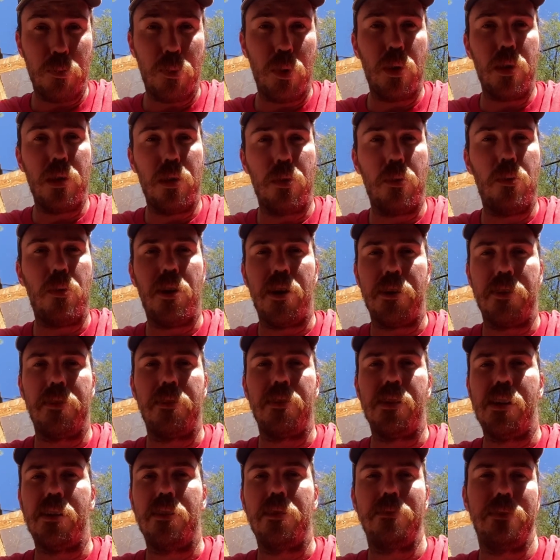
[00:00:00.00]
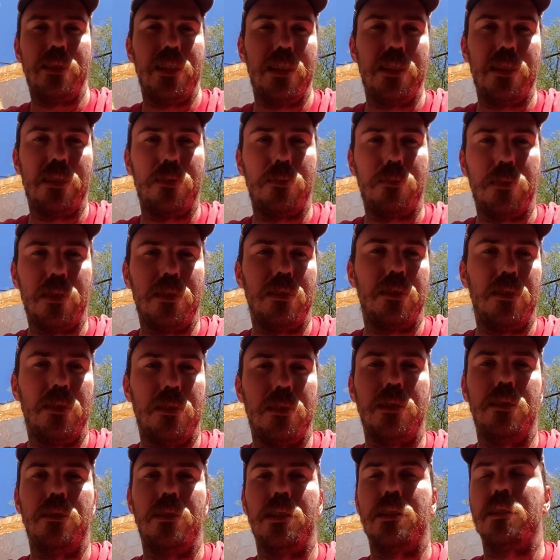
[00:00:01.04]
boil water out of these when you're
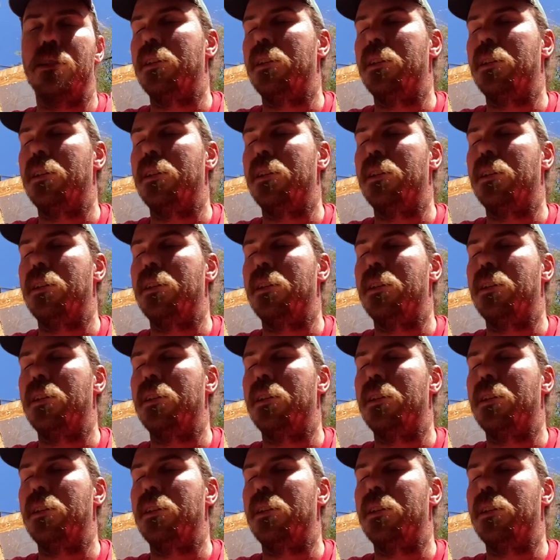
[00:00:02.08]
doing